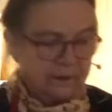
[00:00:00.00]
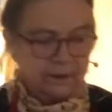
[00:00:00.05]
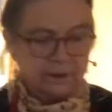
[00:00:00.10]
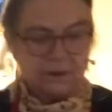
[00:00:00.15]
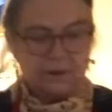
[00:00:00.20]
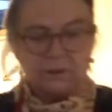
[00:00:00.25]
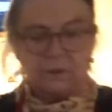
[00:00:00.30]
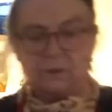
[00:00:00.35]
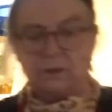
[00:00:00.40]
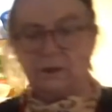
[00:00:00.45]
This
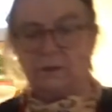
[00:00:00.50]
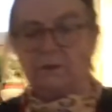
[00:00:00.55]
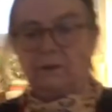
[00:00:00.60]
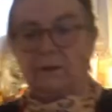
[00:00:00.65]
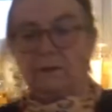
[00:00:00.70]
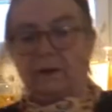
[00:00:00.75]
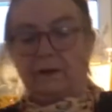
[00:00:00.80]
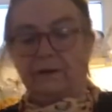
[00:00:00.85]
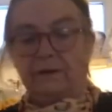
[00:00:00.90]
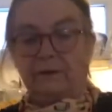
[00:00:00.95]
is really one of
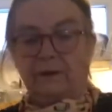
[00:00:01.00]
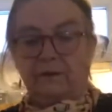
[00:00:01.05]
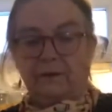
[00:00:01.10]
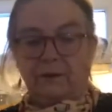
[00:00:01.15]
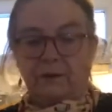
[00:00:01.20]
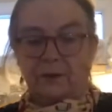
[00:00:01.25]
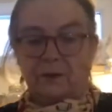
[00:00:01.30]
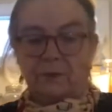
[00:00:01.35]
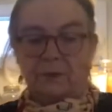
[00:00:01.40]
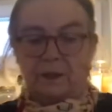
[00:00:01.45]
my
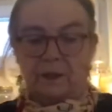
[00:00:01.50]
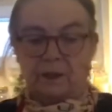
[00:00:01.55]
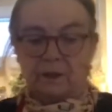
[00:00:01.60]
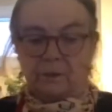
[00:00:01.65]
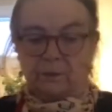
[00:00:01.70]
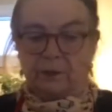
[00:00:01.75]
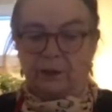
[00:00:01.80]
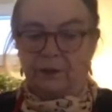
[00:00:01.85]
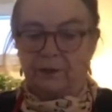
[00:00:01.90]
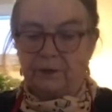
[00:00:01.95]
favorite sweets
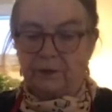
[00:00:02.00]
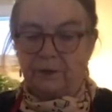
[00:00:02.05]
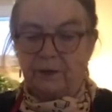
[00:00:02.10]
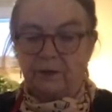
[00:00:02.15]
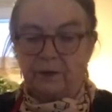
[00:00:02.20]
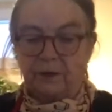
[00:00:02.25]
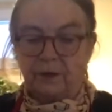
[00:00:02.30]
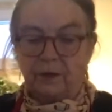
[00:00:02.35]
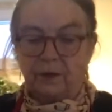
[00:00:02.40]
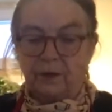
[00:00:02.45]
in winter.
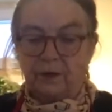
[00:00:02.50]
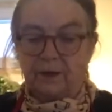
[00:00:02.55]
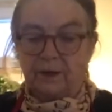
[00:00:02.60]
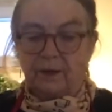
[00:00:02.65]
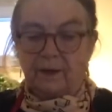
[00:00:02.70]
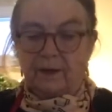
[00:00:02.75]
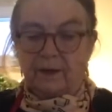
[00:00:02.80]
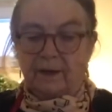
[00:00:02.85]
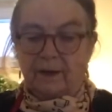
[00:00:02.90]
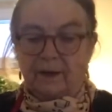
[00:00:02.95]

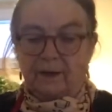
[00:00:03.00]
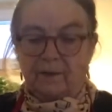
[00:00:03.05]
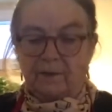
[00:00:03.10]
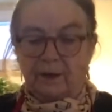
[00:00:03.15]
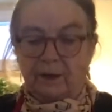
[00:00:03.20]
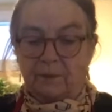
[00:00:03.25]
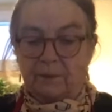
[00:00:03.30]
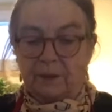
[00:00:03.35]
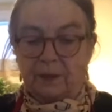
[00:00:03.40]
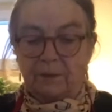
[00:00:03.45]

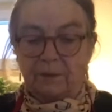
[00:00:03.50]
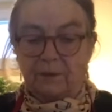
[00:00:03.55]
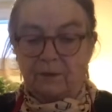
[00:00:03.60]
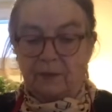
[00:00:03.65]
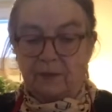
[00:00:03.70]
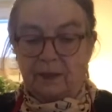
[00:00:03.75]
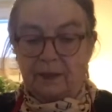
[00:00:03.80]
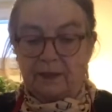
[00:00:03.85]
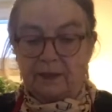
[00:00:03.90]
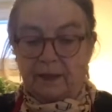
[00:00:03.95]
And people are
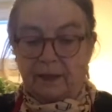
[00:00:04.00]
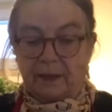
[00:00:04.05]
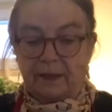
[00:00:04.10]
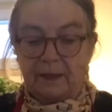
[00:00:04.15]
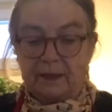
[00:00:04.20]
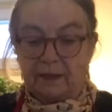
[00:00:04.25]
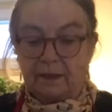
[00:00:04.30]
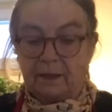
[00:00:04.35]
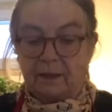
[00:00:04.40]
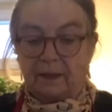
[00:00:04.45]
really
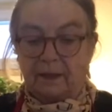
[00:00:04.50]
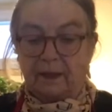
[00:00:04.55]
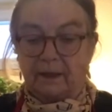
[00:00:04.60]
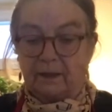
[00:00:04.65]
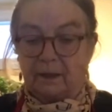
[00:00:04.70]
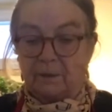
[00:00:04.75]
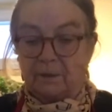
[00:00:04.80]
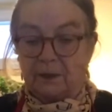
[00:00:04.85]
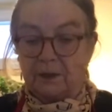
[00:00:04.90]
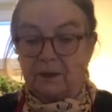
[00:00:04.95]
delighted to get
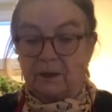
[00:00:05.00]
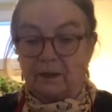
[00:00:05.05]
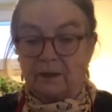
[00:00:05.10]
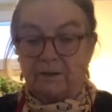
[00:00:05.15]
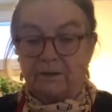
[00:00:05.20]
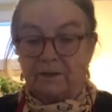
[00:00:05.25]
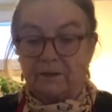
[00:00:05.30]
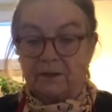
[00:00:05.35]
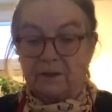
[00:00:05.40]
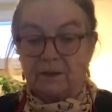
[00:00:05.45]
them as
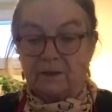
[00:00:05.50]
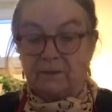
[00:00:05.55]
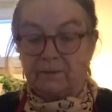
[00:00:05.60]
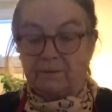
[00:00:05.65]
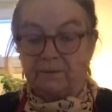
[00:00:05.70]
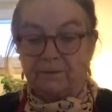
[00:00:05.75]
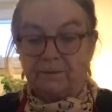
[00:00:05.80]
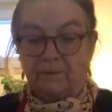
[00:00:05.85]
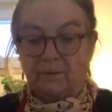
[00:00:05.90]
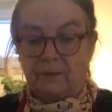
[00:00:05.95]
gifts.
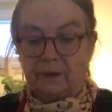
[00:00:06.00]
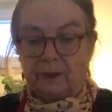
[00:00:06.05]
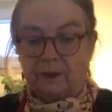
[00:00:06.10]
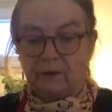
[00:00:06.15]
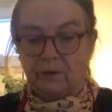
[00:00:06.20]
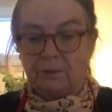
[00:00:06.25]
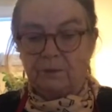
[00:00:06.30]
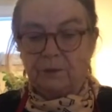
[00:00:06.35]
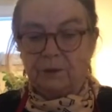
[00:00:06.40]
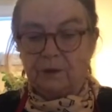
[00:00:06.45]

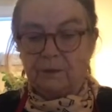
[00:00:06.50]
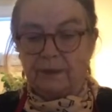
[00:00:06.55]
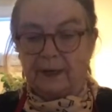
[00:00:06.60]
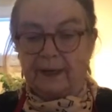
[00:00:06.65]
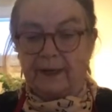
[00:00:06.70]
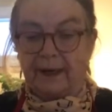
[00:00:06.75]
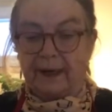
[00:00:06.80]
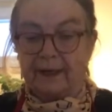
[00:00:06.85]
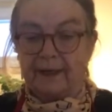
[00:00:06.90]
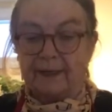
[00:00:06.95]
Put them in a
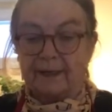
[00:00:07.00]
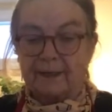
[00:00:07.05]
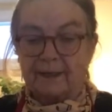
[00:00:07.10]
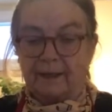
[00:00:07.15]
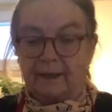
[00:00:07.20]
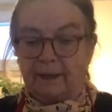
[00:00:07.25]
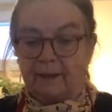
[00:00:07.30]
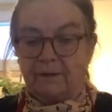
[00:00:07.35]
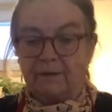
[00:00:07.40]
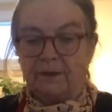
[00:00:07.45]
nice
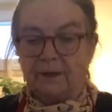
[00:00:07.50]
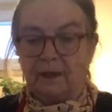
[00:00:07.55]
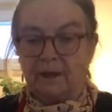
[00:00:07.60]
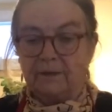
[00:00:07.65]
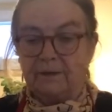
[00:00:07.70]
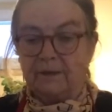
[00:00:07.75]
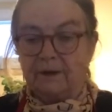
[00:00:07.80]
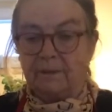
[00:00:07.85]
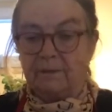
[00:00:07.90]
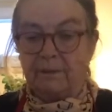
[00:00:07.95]

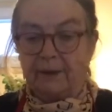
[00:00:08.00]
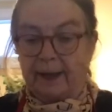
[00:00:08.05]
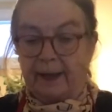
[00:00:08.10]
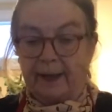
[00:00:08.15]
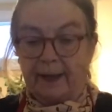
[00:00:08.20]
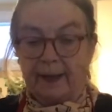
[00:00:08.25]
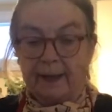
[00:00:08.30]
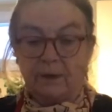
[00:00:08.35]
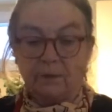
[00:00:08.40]
cellophane bag